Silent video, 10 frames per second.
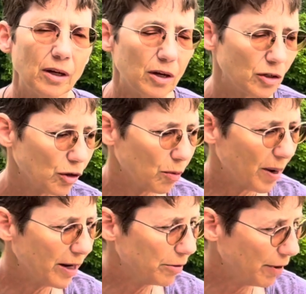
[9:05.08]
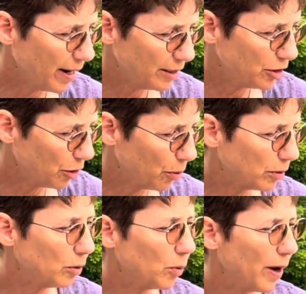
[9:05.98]
So my grand
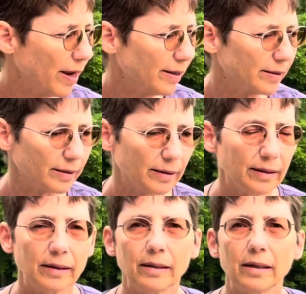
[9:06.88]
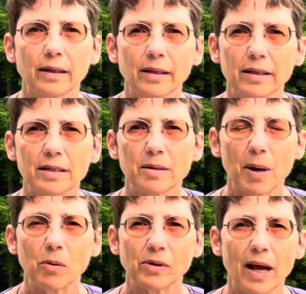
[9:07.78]
total weight is
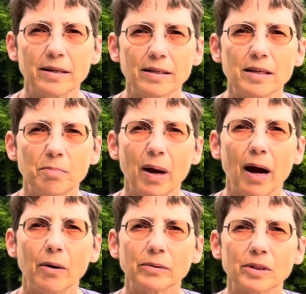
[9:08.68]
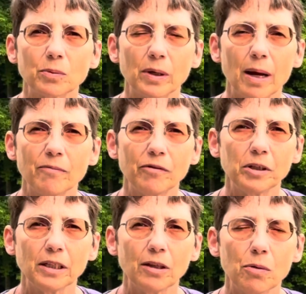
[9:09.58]
about 19 pounds when I'm
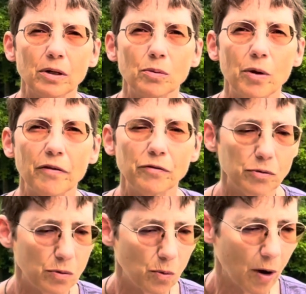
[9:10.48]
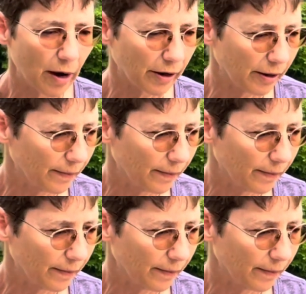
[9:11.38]
fully loaded with food and water.